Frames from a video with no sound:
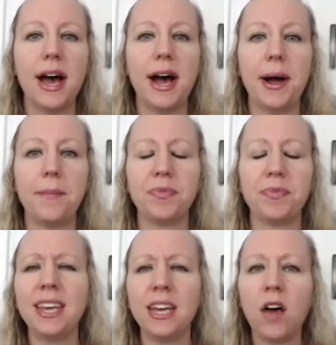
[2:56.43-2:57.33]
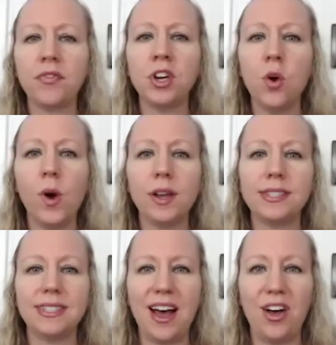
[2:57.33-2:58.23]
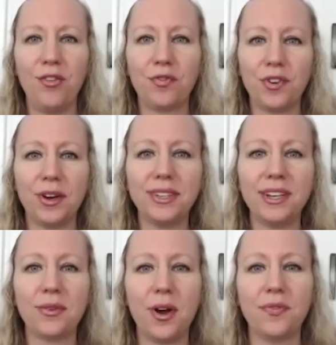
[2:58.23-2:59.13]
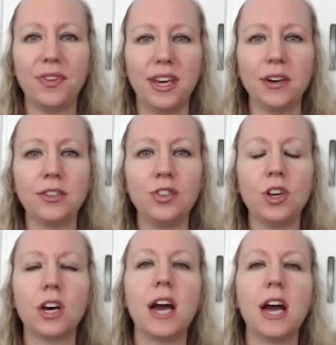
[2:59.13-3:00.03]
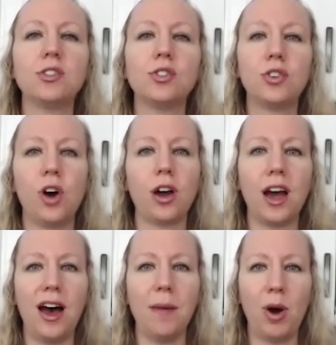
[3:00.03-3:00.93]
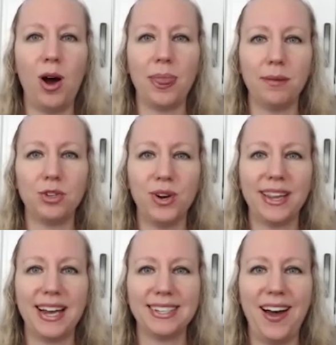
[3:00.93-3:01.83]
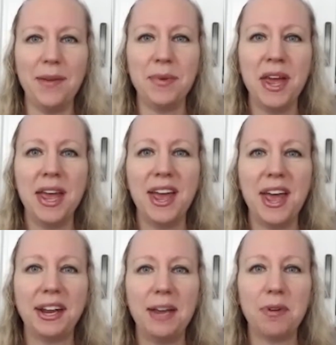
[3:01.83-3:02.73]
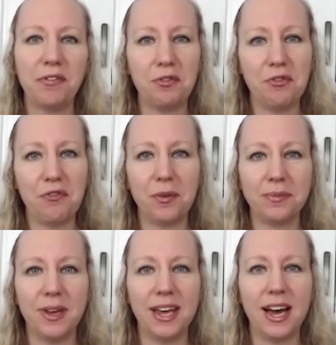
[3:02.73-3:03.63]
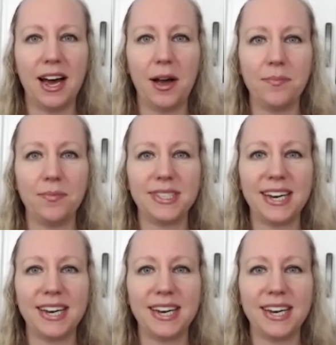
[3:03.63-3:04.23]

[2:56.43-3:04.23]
And they often go on sale frequently throughout the year, so you can kind of stock up on them during that time and keep a few of them set